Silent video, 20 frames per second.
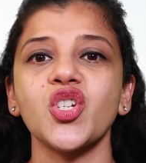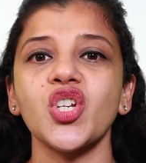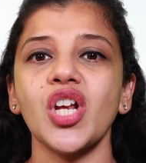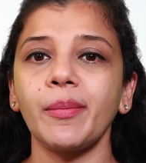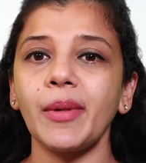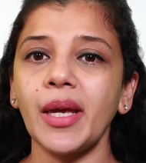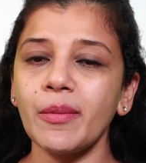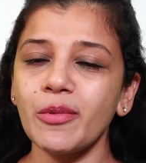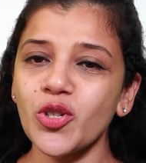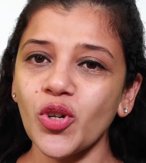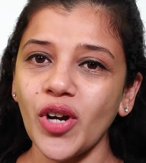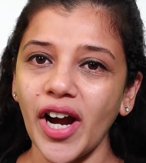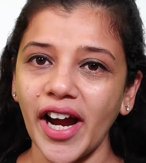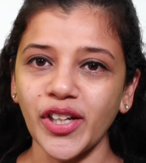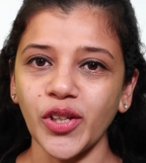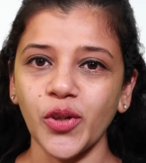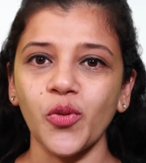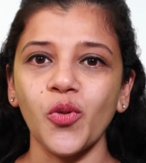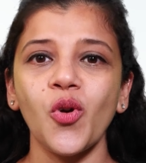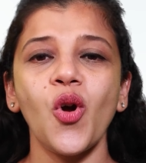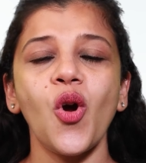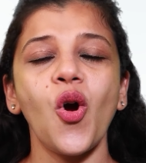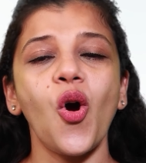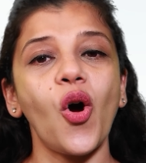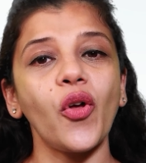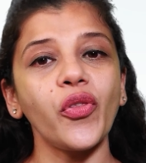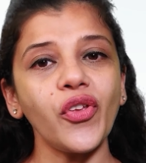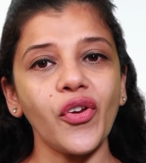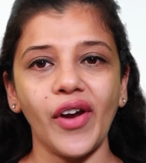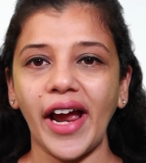shall be able to guide you
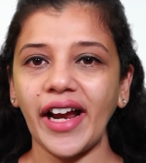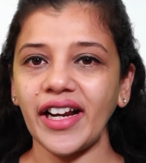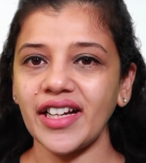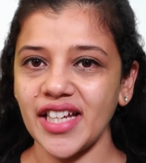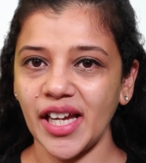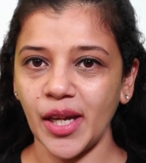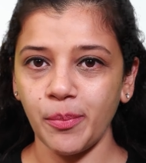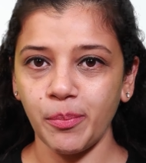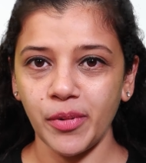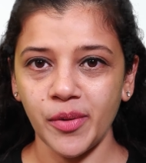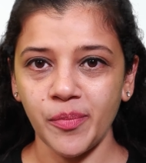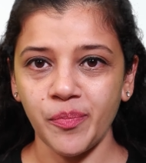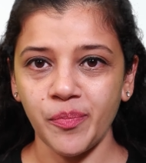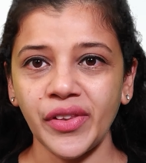on the rack type.